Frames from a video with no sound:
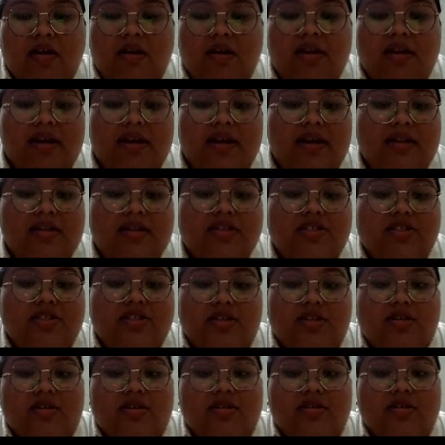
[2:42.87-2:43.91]
In
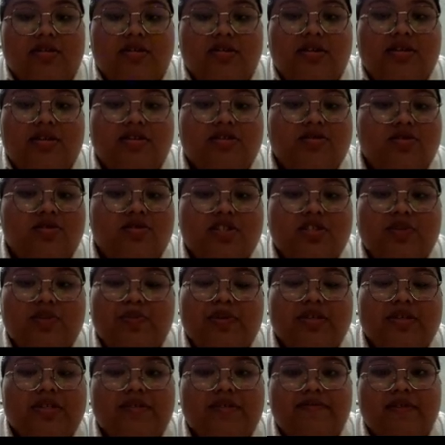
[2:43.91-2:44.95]
addition, there is no
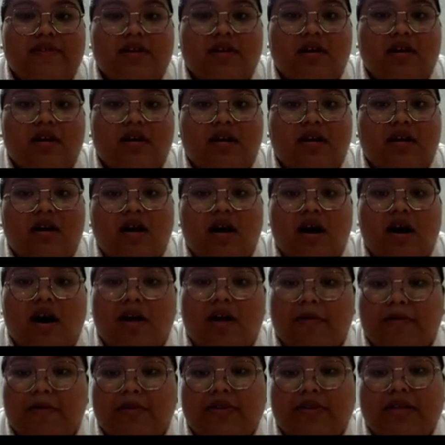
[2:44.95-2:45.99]
specific
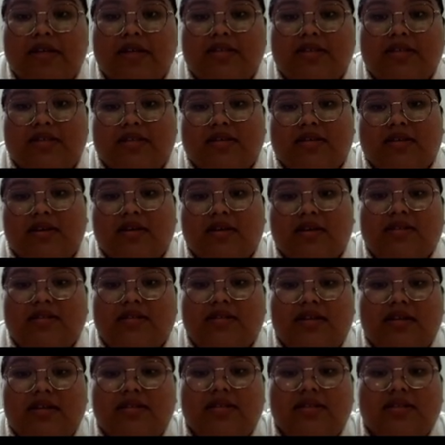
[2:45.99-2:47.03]
hypothesis
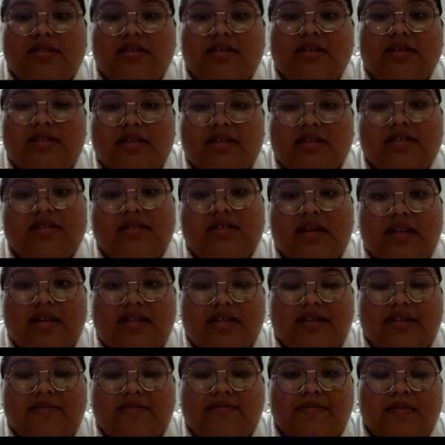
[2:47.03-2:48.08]
stated in this
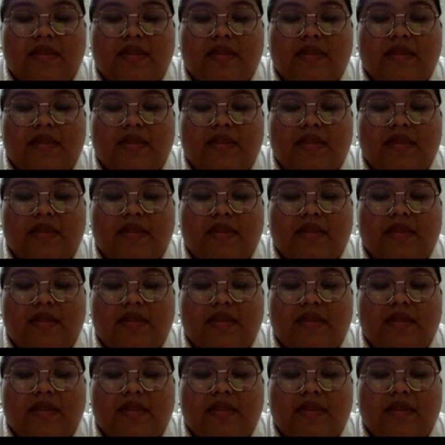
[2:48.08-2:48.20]
study.